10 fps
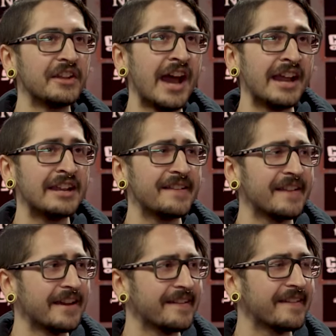the 90s
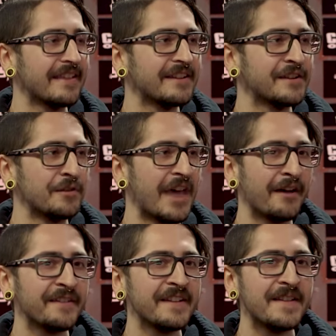than I'd say the
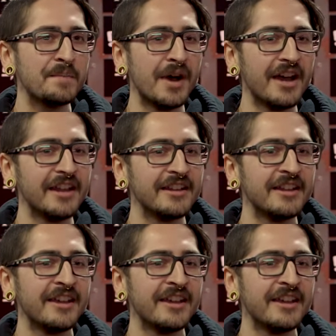2000s, but